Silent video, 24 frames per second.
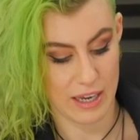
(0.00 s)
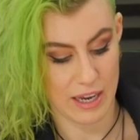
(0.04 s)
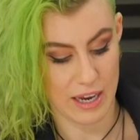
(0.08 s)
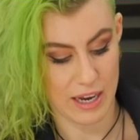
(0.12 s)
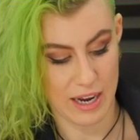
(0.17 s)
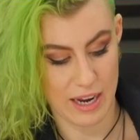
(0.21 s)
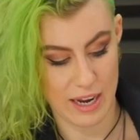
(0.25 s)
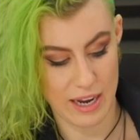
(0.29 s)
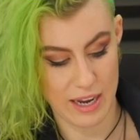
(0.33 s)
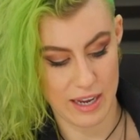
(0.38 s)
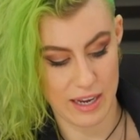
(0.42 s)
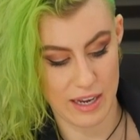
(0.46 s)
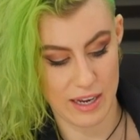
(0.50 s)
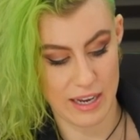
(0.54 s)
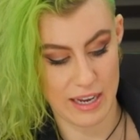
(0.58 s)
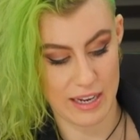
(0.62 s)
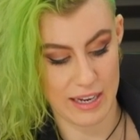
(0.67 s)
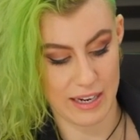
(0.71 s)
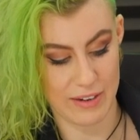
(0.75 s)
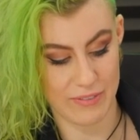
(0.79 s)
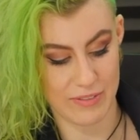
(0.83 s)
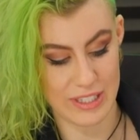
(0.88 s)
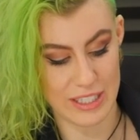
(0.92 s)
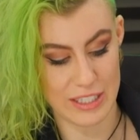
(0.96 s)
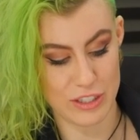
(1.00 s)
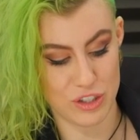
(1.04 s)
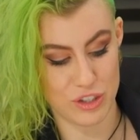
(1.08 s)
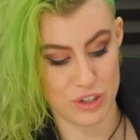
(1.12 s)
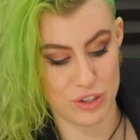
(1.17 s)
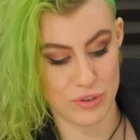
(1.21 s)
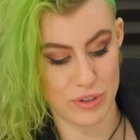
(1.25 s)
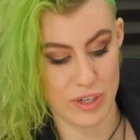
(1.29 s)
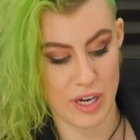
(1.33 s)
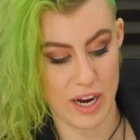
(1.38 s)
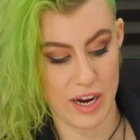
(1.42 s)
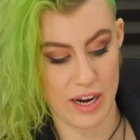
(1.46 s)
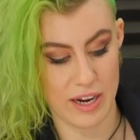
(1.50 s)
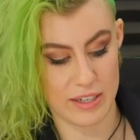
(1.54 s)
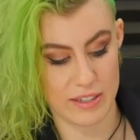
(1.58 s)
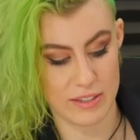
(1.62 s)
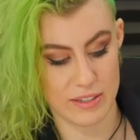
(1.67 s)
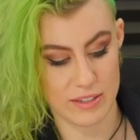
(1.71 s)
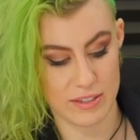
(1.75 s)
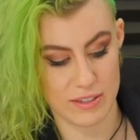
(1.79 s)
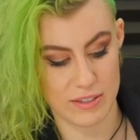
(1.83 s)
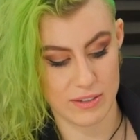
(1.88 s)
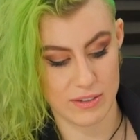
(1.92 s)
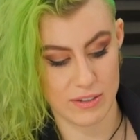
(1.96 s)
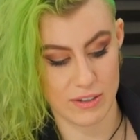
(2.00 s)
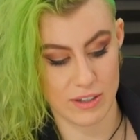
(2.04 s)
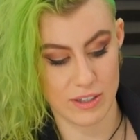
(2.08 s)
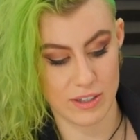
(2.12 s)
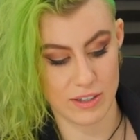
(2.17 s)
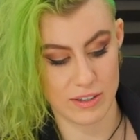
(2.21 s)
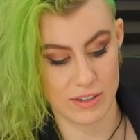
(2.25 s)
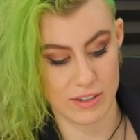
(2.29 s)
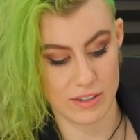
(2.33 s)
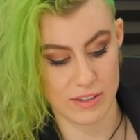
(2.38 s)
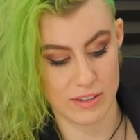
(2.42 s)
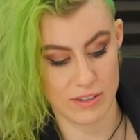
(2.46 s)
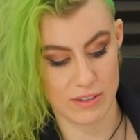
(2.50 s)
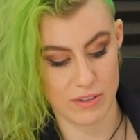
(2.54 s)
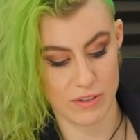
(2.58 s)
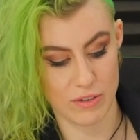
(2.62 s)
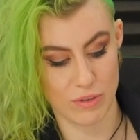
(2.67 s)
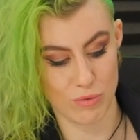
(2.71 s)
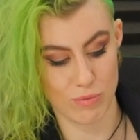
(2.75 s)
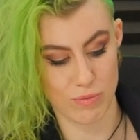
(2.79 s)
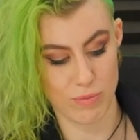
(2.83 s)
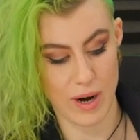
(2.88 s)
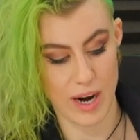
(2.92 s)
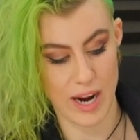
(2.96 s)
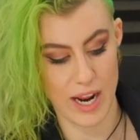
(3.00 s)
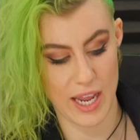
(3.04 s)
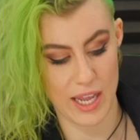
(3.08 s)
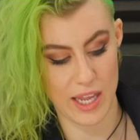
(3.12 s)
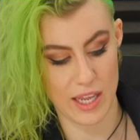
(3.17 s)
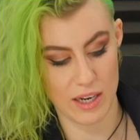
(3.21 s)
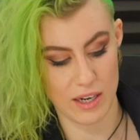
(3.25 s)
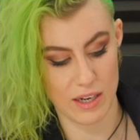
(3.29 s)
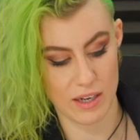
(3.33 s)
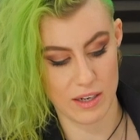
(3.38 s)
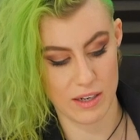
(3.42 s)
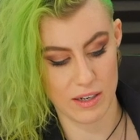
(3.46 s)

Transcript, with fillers: I, uh, I have these two guys on the right,